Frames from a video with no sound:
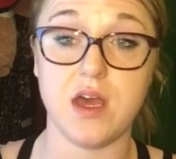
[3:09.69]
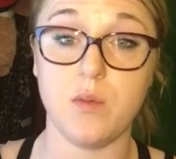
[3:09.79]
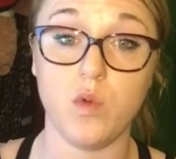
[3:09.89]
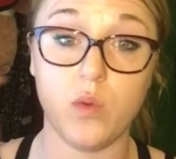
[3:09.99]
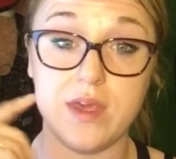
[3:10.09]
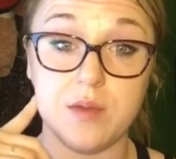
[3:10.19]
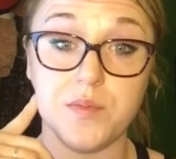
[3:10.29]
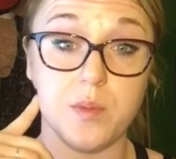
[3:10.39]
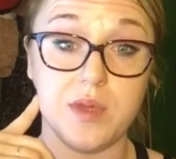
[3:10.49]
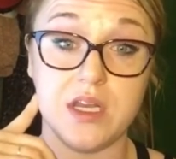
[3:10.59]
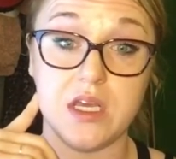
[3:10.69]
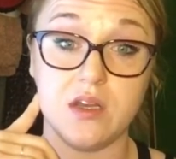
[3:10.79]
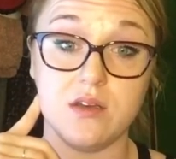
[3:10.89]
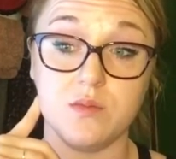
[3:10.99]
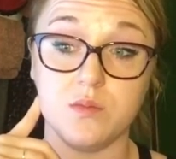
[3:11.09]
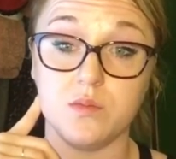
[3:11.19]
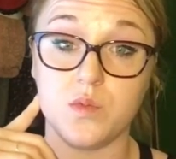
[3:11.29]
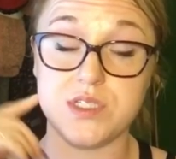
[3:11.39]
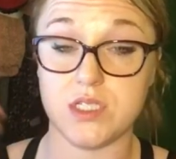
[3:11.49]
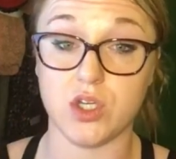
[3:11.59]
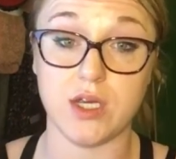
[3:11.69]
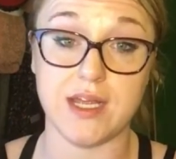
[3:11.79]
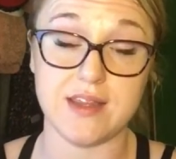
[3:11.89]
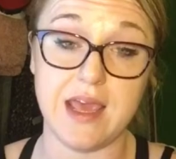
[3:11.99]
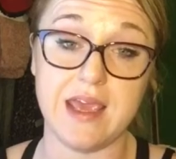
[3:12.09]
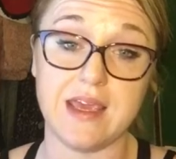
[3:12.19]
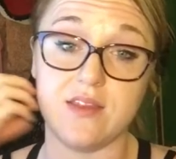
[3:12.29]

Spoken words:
what we implemented was the correct thing,